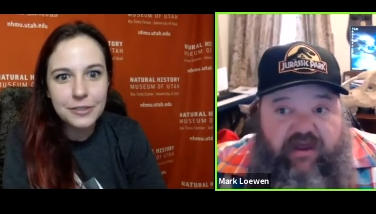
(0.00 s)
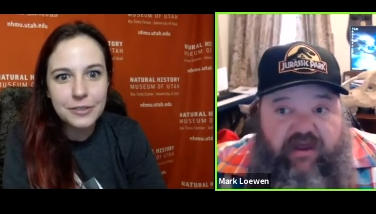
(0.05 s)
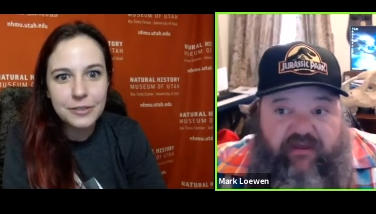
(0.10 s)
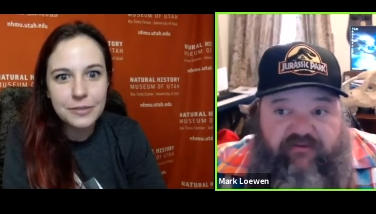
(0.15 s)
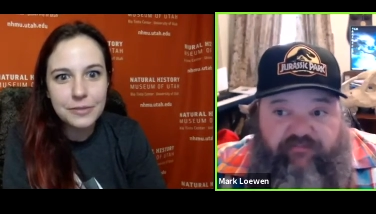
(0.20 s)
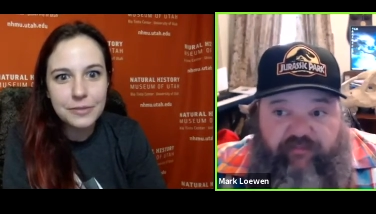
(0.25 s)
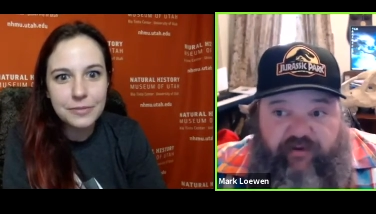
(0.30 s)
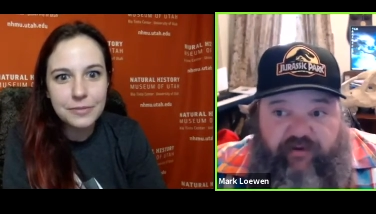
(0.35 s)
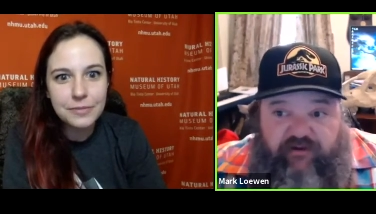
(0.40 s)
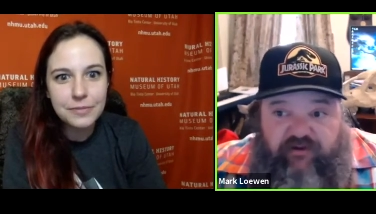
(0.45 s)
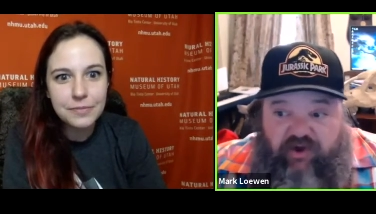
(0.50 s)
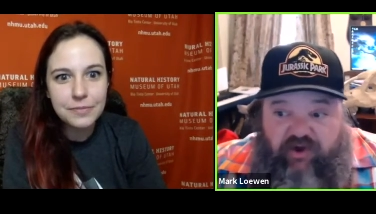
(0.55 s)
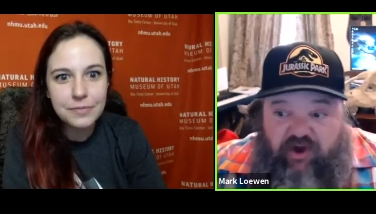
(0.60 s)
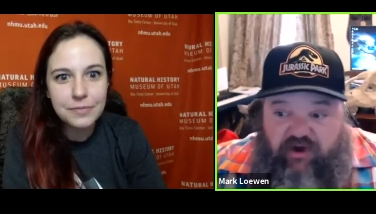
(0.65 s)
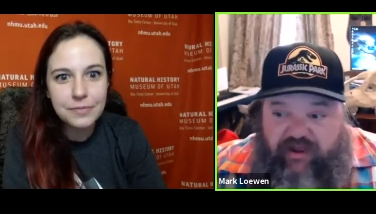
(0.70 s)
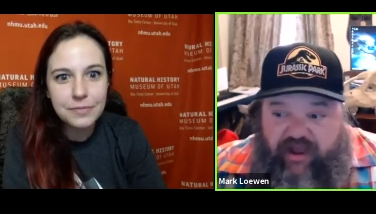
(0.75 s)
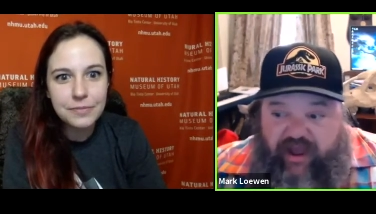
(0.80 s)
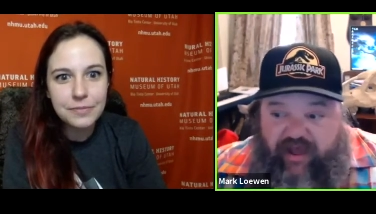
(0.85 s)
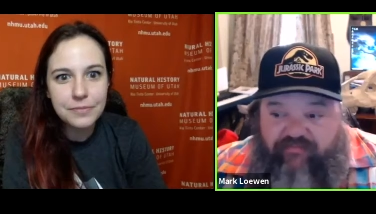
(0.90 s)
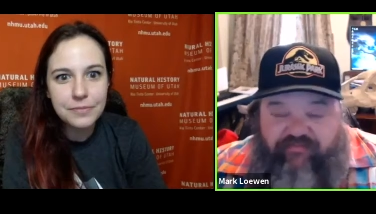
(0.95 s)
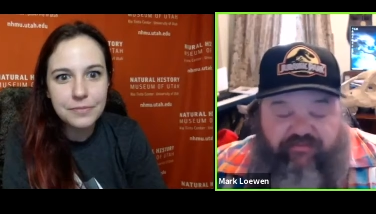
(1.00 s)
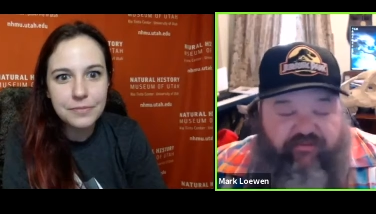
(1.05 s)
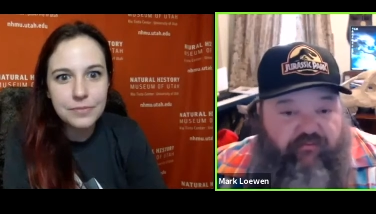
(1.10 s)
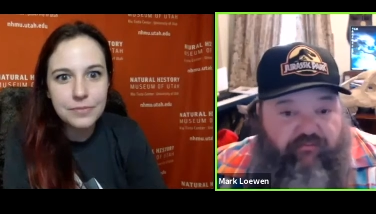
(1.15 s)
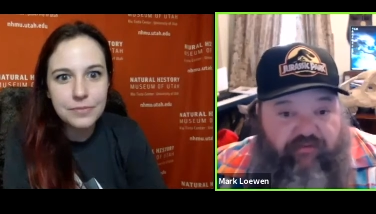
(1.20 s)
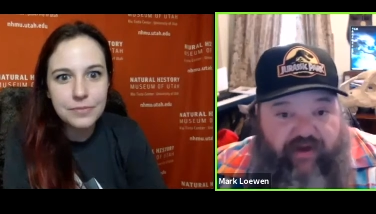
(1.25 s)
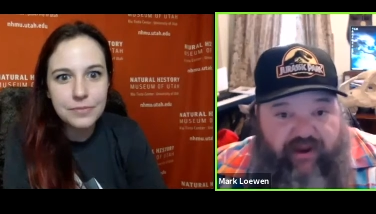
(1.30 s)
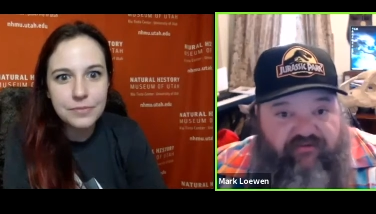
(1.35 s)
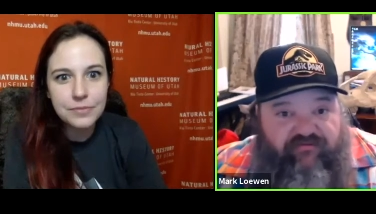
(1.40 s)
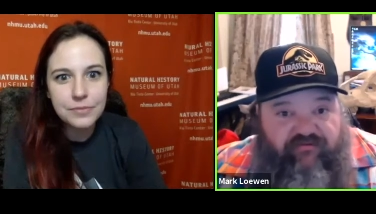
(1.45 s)
Speaker 1: is we look at the
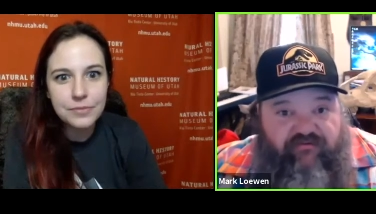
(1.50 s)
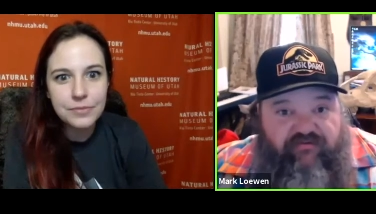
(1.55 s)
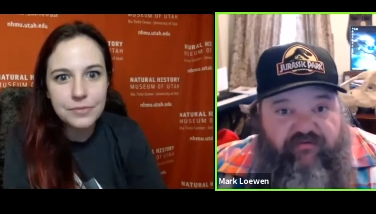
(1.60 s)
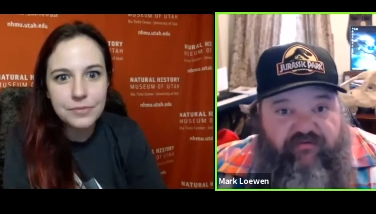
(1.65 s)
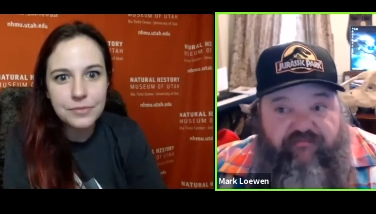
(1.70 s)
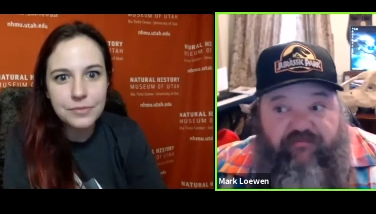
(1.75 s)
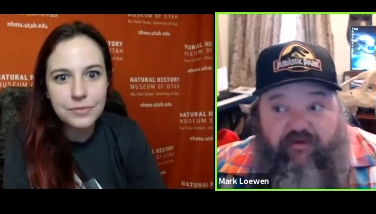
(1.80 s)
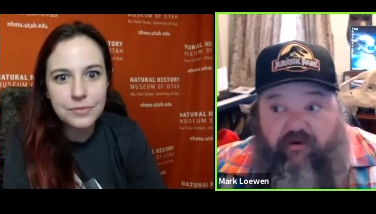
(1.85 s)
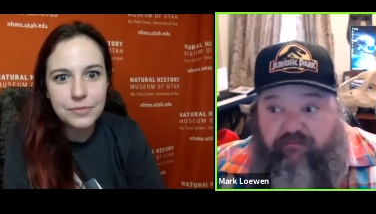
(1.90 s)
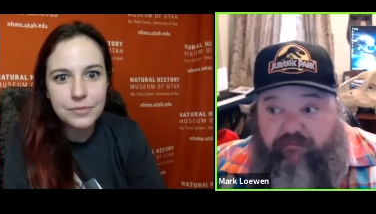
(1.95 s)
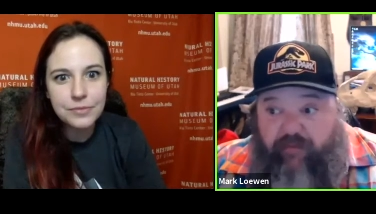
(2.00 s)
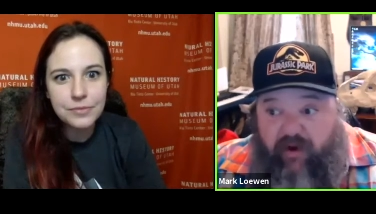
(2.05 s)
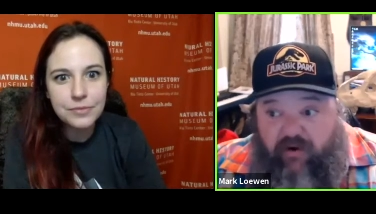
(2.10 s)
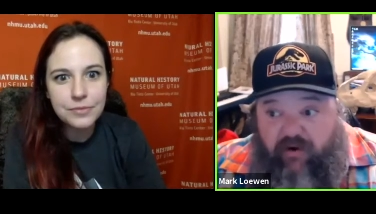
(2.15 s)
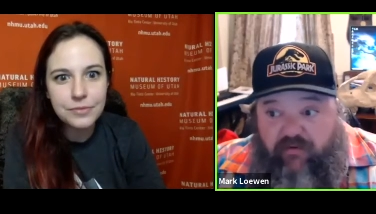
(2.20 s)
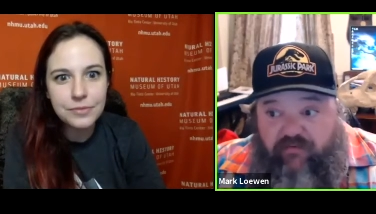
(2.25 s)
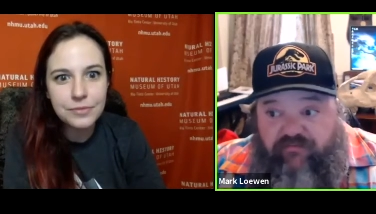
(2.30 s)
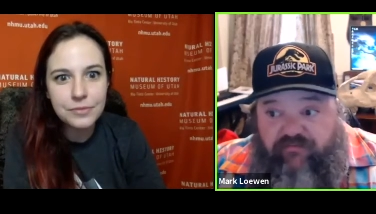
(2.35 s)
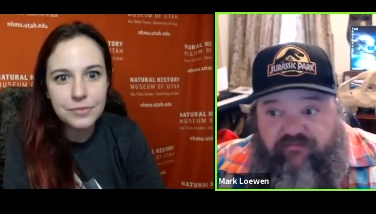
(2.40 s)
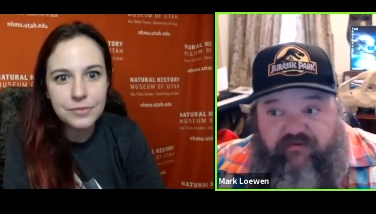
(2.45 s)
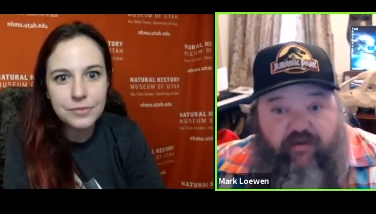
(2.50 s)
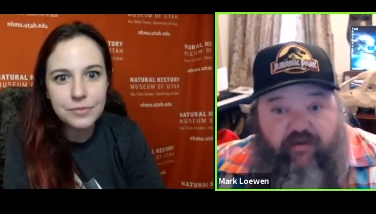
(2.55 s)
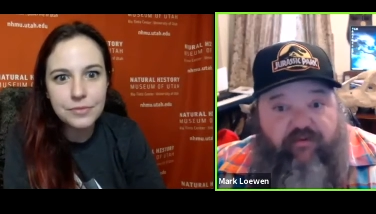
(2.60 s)
ratios of their bones